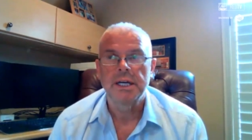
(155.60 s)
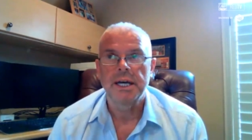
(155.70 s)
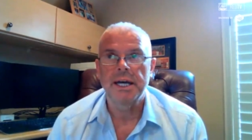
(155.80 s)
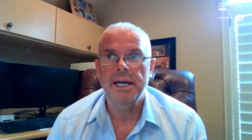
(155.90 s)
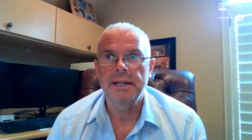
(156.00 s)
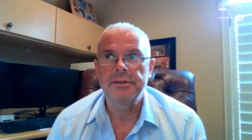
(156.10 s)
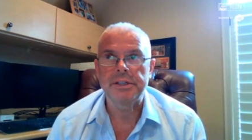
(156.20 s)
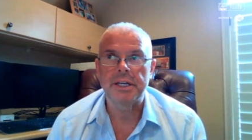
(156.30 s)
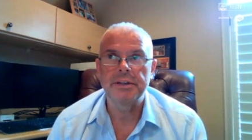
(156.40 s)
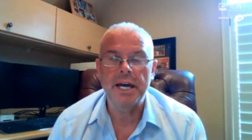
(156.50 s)
and
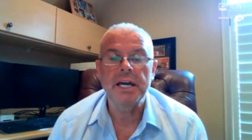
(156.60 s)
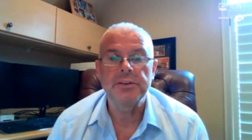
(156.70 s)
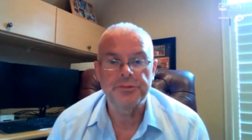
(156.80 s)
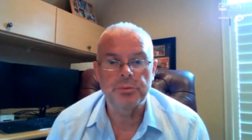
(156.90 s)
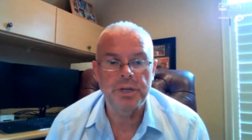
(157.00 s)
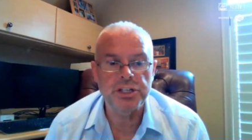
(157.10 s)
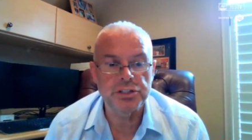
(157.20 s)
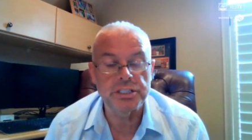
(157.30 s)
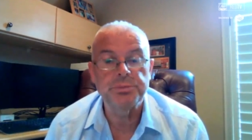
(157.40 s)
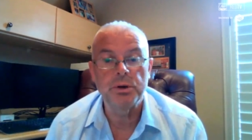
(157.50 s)
and that information
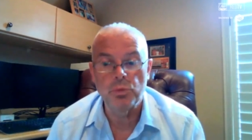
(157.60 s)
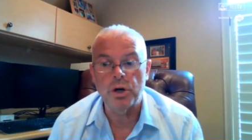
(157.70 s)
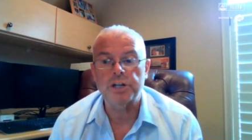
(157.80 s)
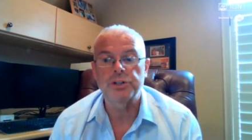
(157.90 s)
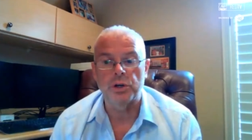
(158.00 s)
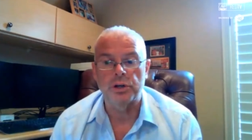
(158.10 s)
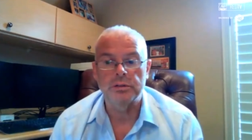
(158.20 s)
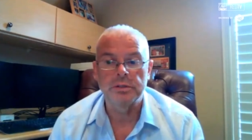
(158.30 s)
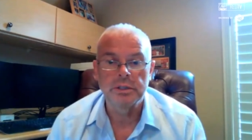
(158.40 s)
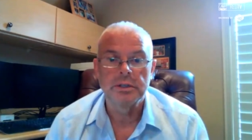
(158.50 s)
is being worked
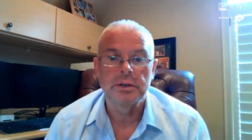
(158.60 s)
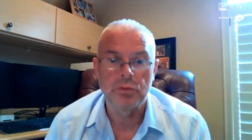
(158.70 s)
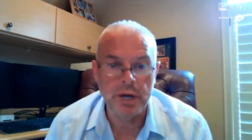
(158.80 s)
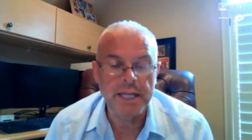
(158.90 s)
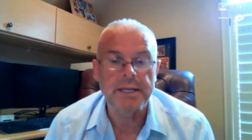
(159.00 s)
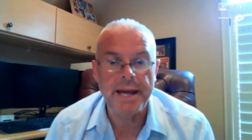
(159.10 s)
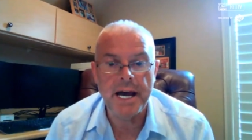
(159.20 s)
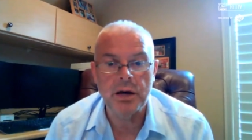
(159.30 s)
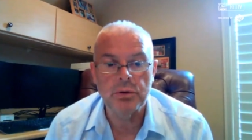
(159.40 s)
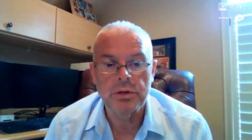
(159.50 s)
on right
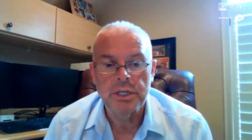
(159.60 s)
now.